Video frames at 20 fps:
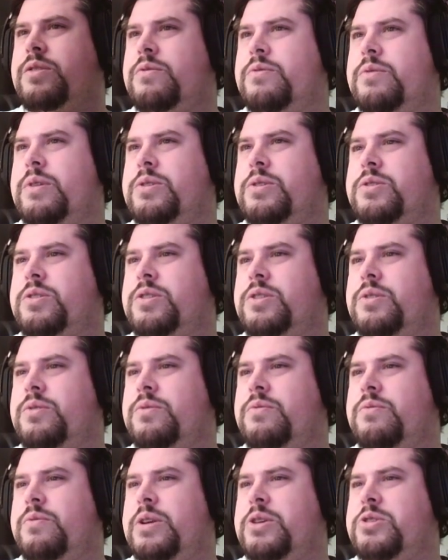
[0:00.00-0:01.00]

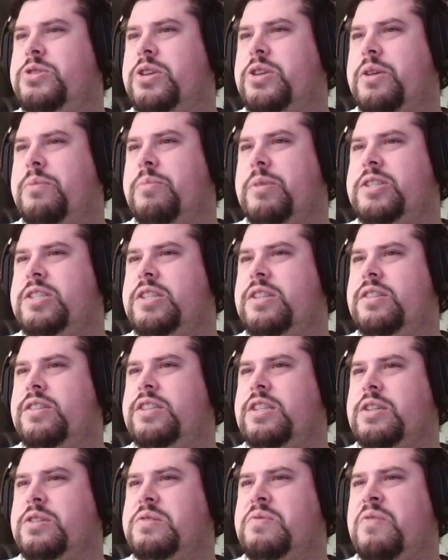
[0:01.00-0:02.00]
Ryu's good, but
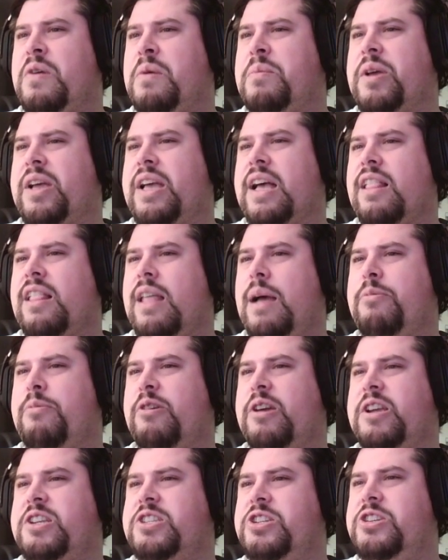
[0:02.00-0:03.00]
she's from a
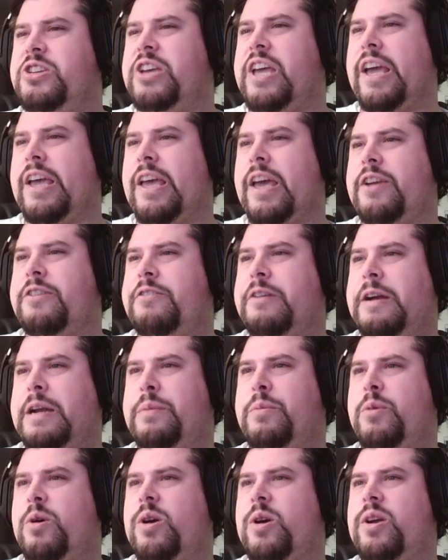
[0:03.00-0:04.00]
collaboration. You can't get her
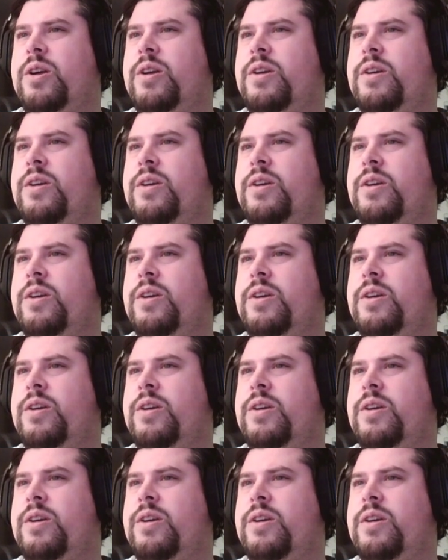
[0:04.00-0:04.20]
anymore.